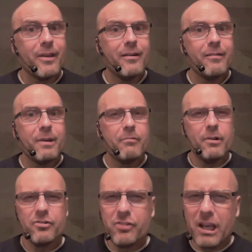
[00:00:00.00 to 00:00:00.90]
It'd be a real
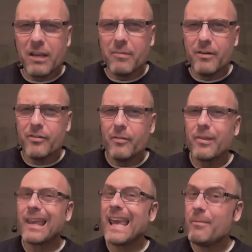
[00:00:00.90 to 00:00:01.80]
shame if something
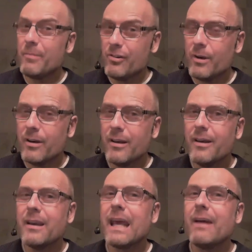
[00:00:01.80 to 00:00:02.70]
happened to it.
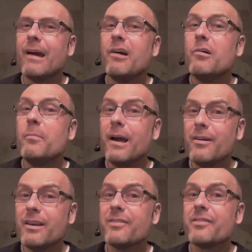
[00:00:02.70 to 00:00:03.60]
Now, how about
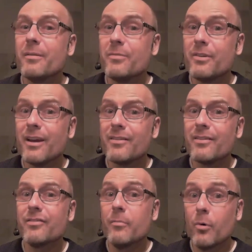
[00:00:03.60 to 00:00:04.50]
you subsidize us
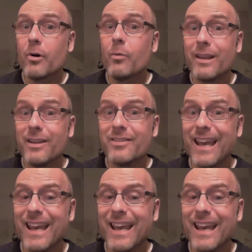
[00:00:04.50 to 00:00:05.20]
some more? What do you say?